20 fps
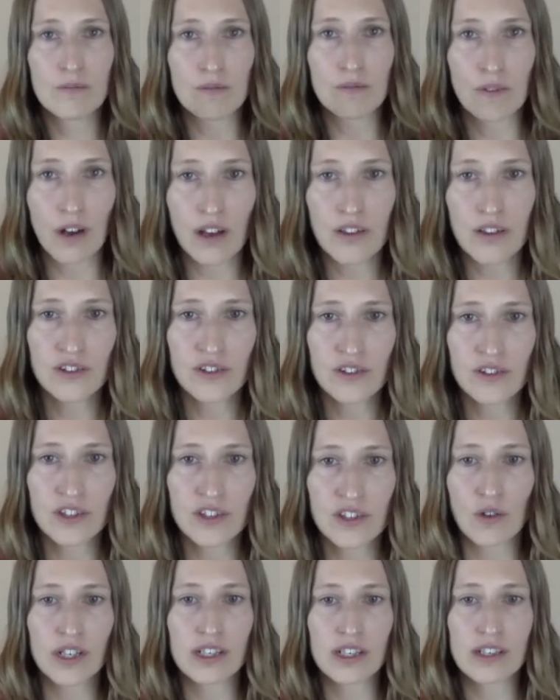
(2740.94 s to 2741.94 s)
other than
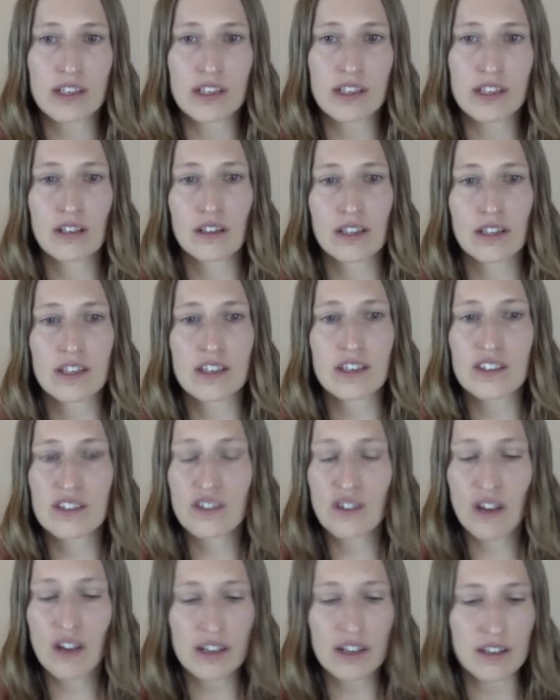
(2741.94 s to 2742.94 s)
own it. This is
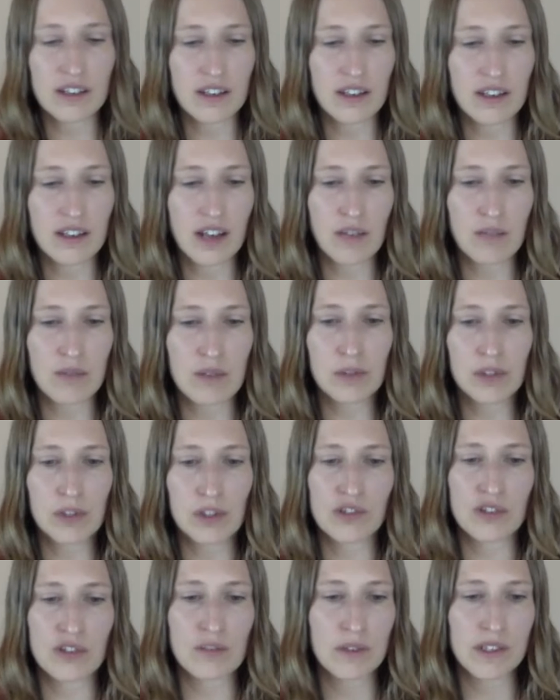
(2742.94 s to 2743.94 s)
not how people are
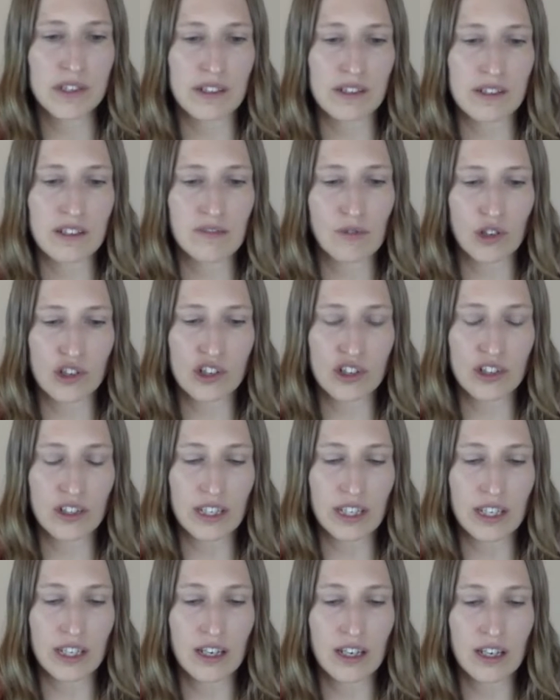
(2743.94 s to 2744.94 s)
doing business,
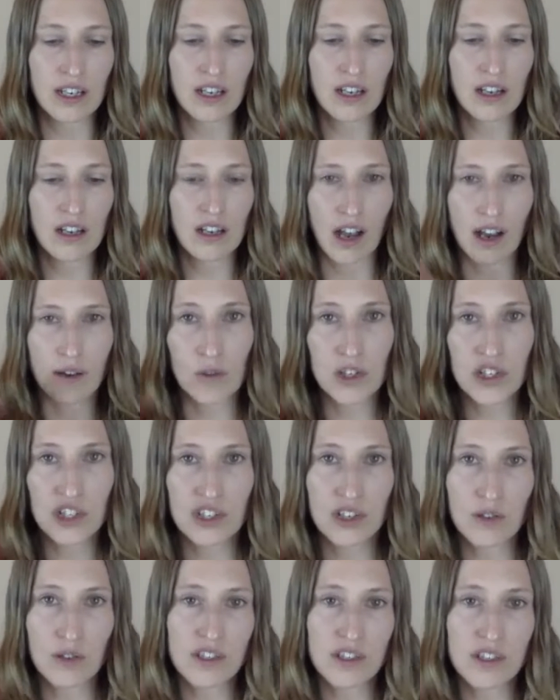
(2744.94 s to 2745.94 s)
unfortunately. I wish
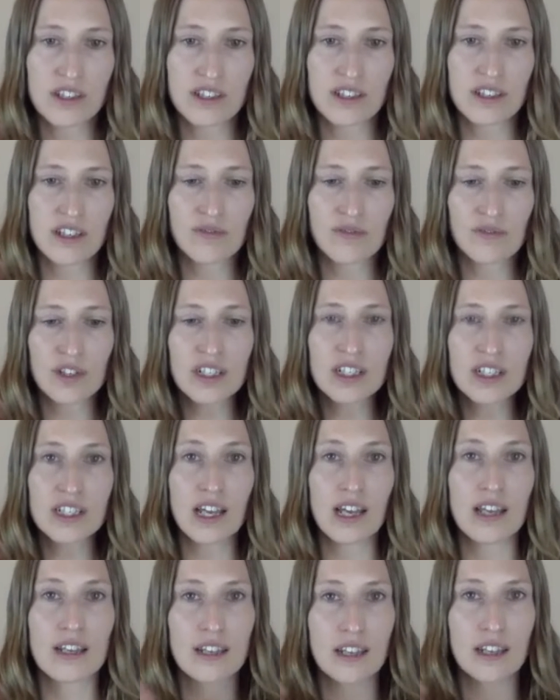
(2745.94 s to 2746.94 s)
it was different,
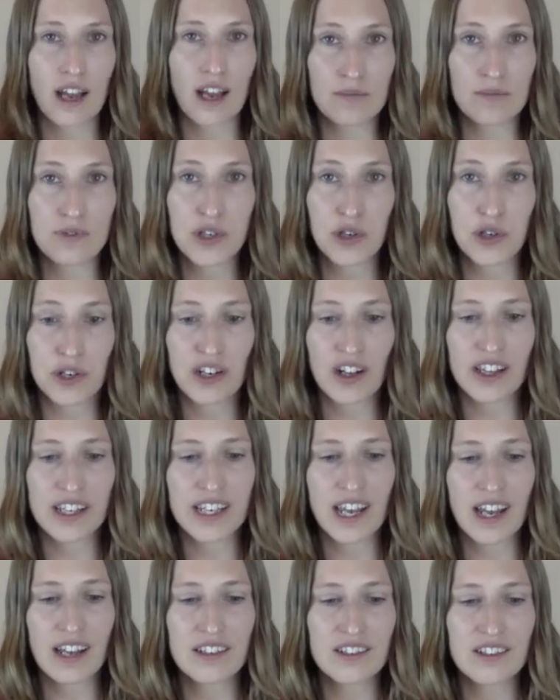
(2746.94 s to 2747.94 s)
and I'm doing all I
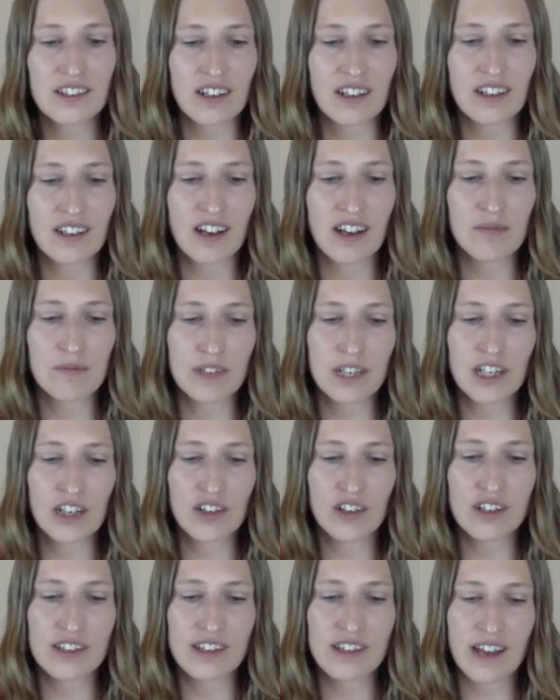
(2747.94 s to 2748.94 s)
can to help
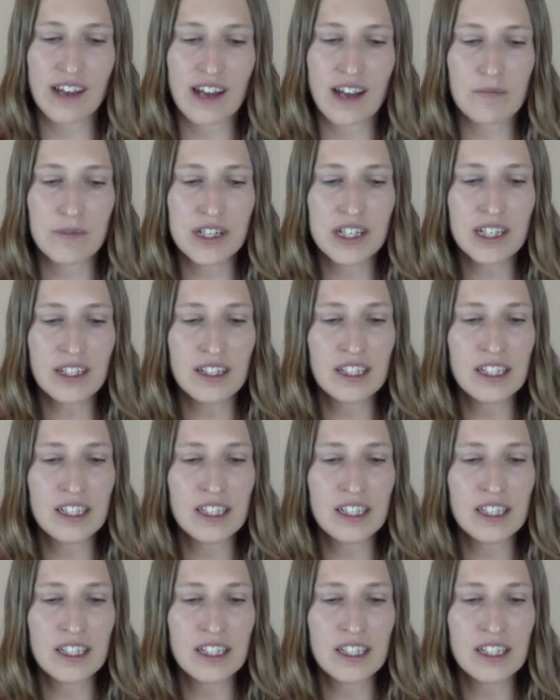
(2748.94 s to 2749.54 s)
increase that happening.